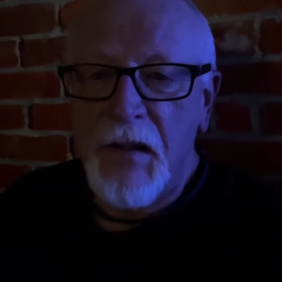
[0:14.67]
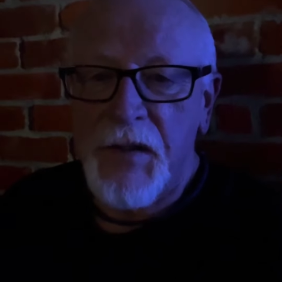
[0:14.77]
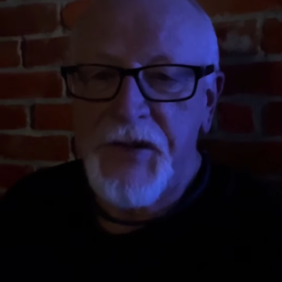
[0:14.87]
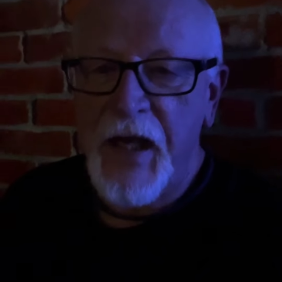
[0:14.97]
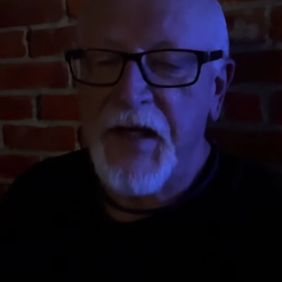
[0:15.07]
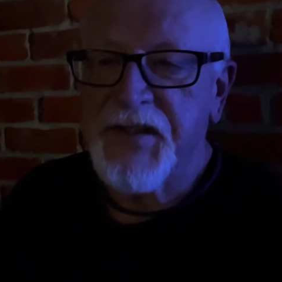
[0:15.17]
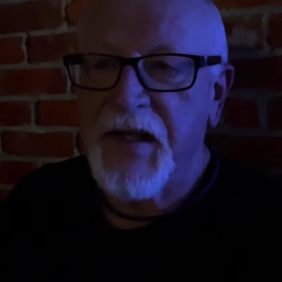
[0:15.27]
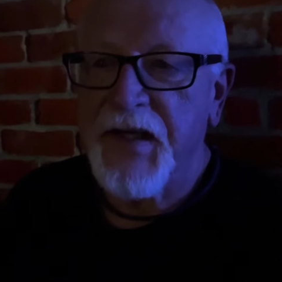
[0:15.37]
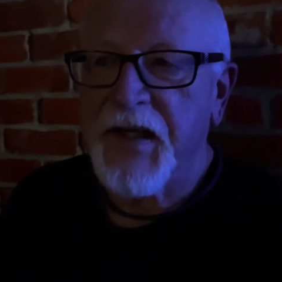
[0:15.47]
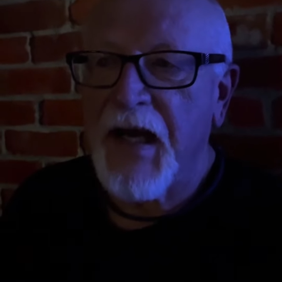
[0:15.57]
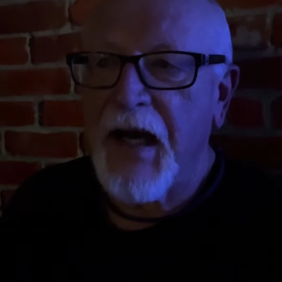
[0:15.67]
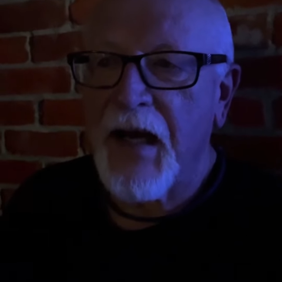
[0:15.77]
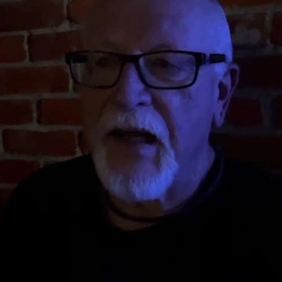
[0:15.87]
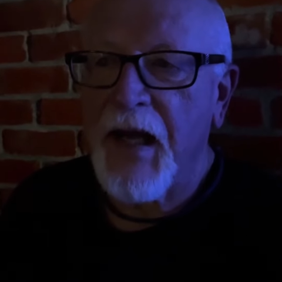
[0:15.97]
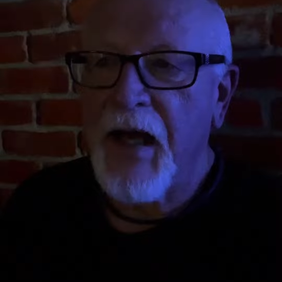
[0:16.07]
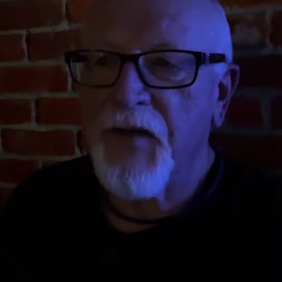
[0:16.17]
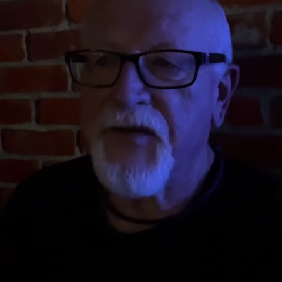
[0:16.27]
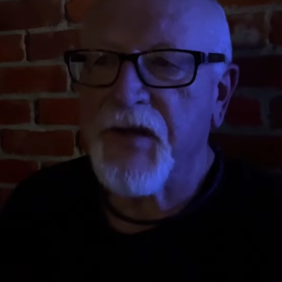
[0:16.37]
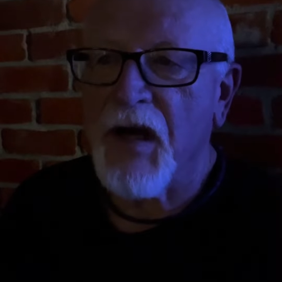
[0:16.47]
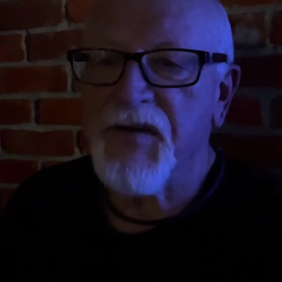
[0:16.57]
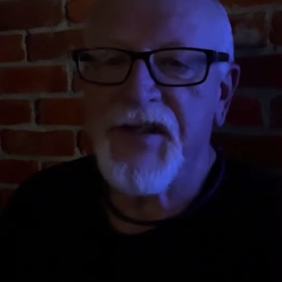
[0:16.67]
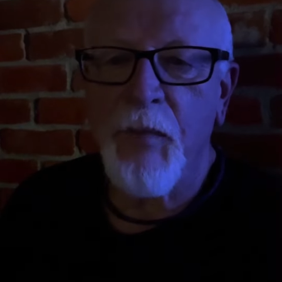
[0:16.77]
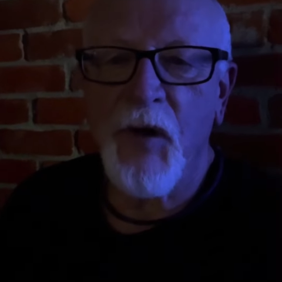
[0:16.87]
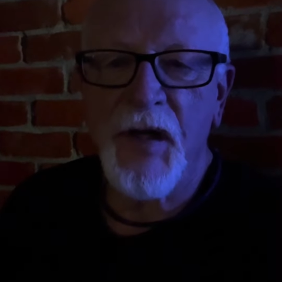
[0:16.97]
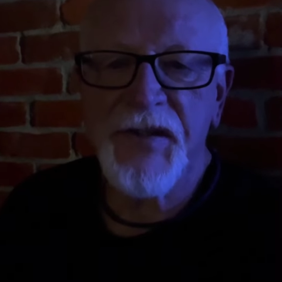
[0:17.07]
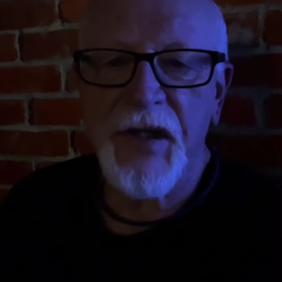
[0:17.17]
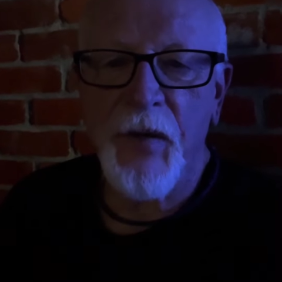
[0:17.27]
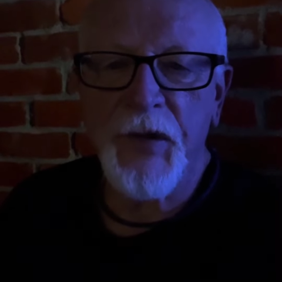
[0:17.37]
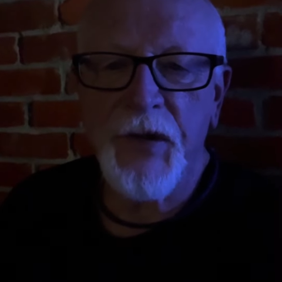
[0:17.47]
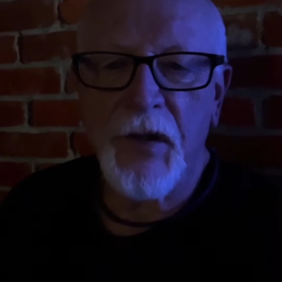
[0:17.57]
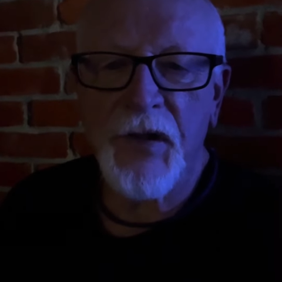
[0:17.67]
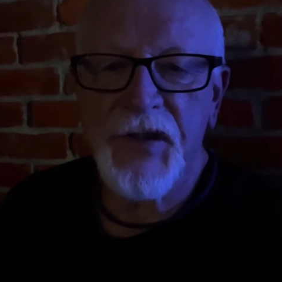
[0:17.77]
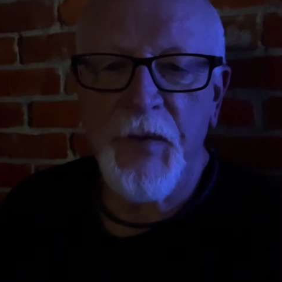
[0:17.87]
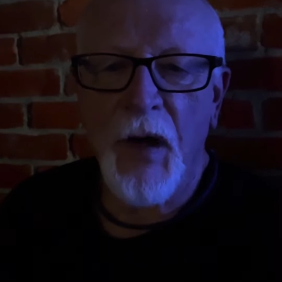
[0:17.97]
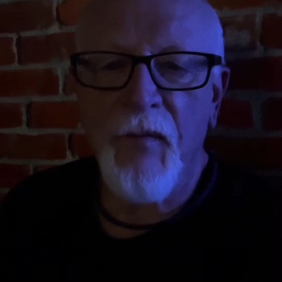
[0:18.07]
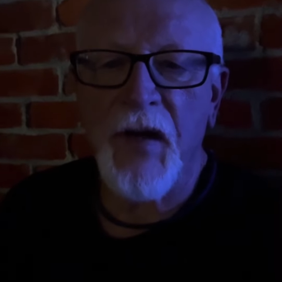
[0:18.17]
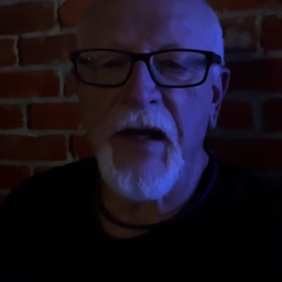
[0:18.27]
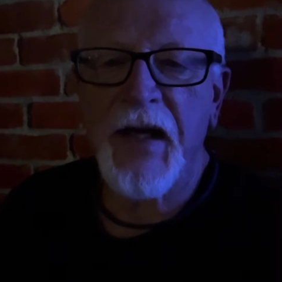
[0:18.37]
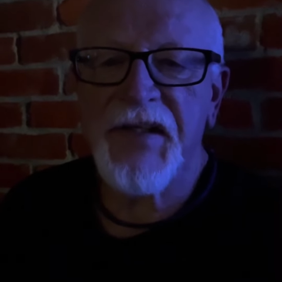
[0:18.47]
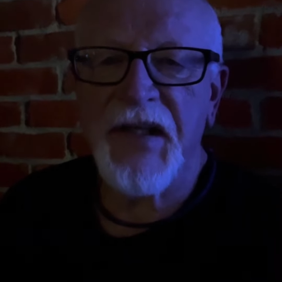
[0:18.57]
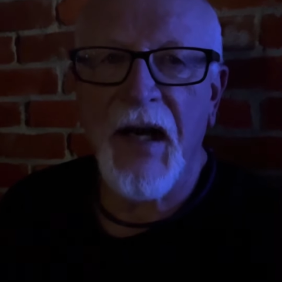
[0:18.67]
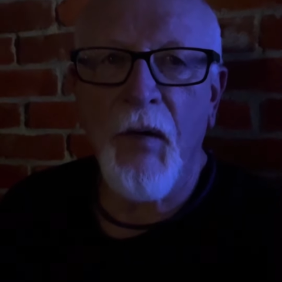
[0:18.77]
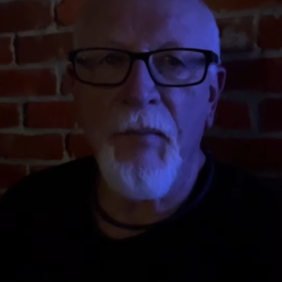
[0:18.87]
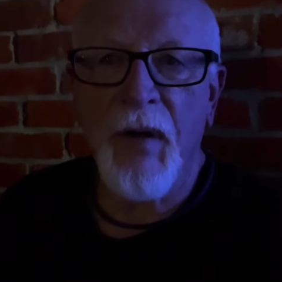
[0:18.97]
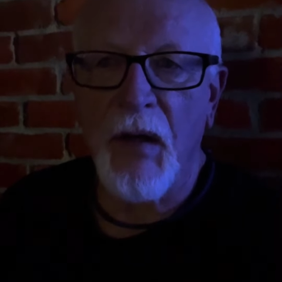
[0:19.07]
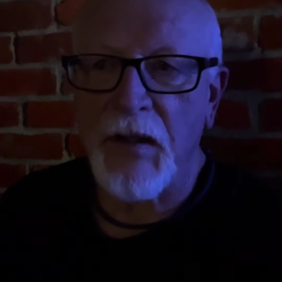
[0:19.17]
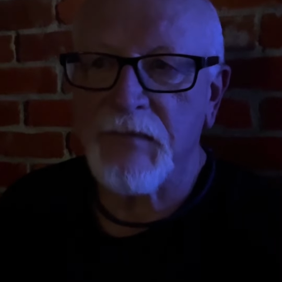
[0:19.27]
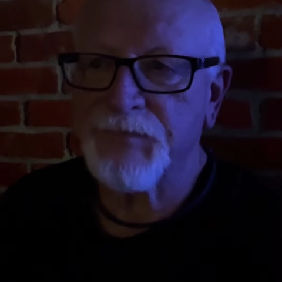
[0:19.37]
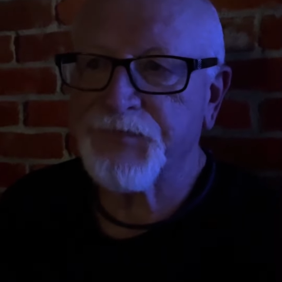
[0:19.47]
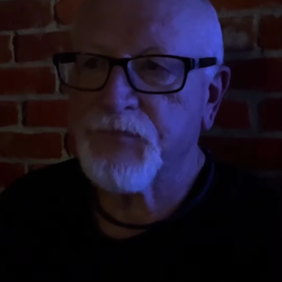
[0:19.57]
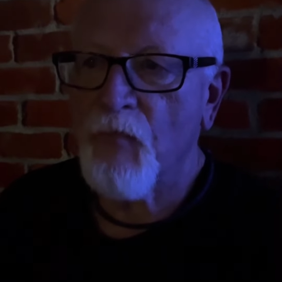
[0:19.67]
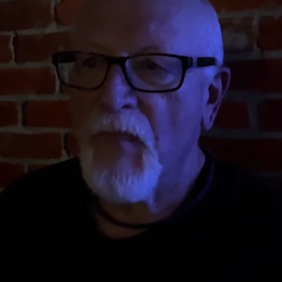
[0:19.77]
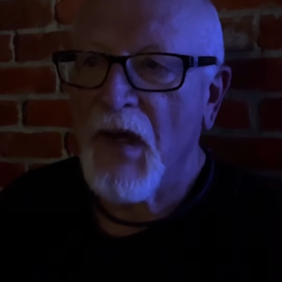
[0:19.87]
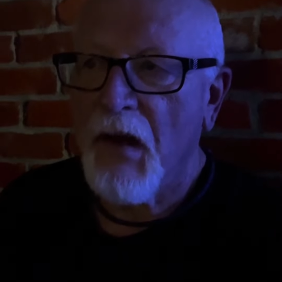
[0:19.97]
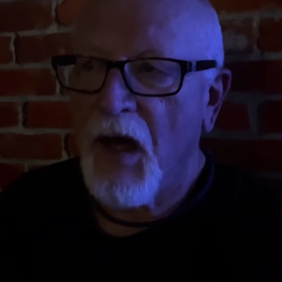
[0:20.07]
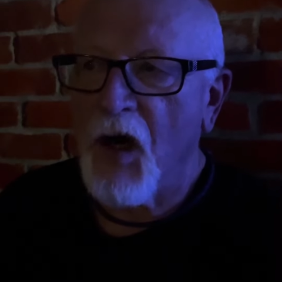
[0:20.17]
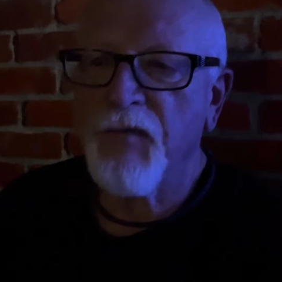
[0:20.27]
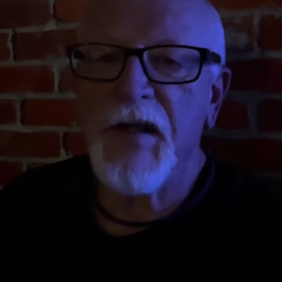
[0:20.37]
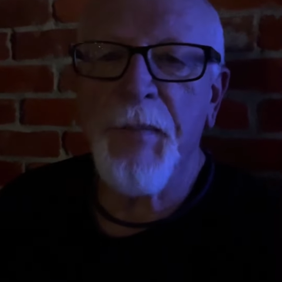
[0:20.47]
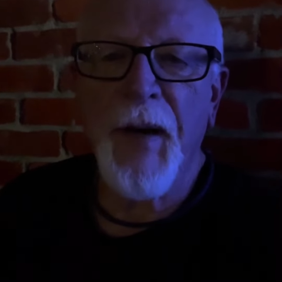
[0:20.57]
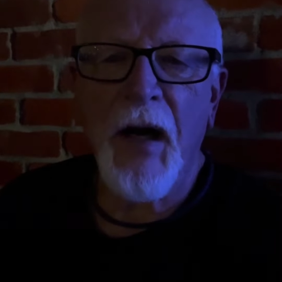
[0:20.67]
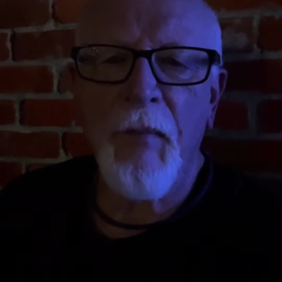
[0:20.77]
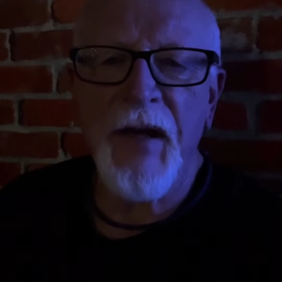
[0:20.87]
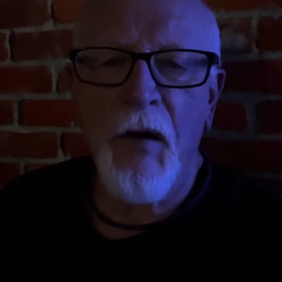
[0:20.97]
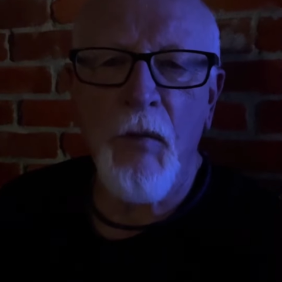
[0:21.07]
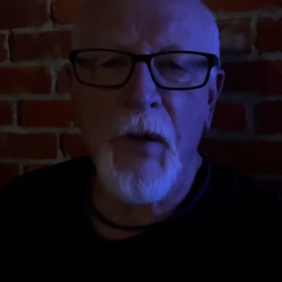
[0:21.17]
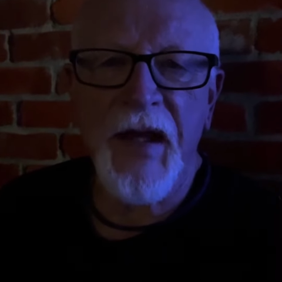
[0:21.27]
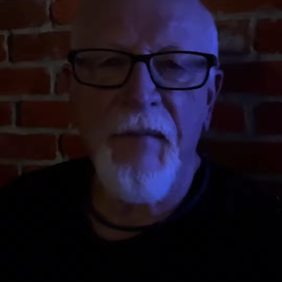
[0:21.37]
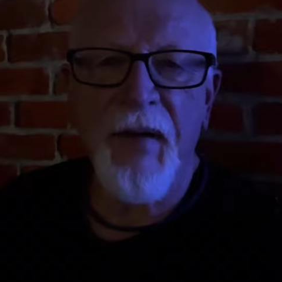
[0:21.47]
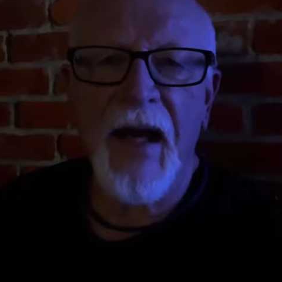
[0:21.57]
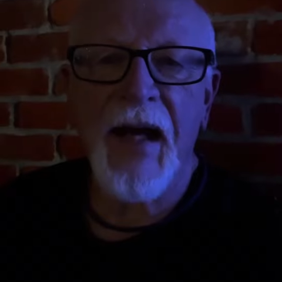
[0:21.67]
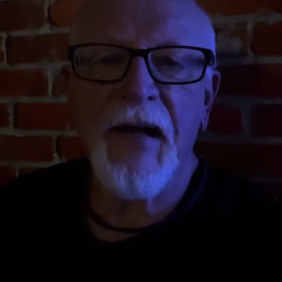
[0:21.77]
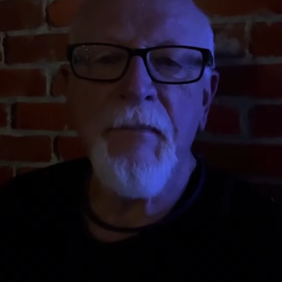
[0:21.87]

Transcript: Janice needed to get out of the house and go somewhere, so she went over to Nick's and I went bowling. Hopefully the power will be on when we get back.